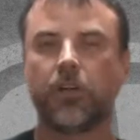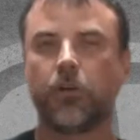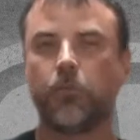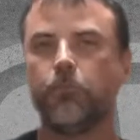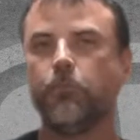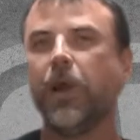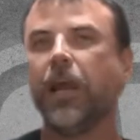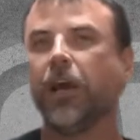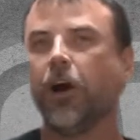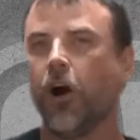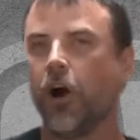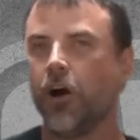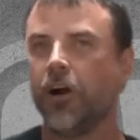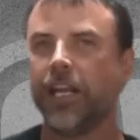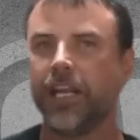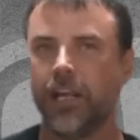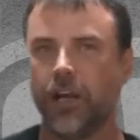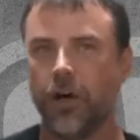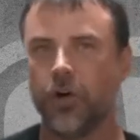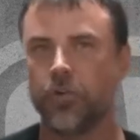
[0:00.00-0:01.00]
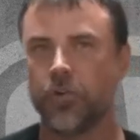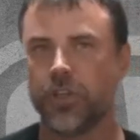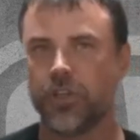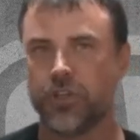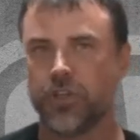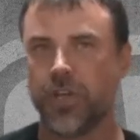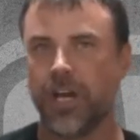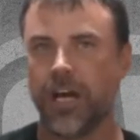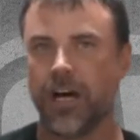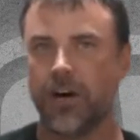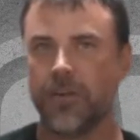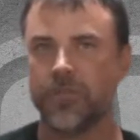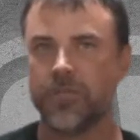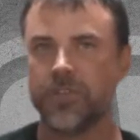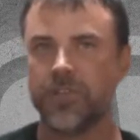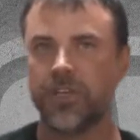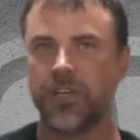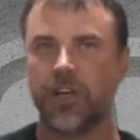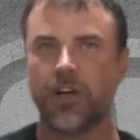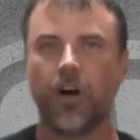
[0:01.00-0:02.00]
may already own the
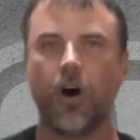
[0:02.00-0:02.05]
shelves,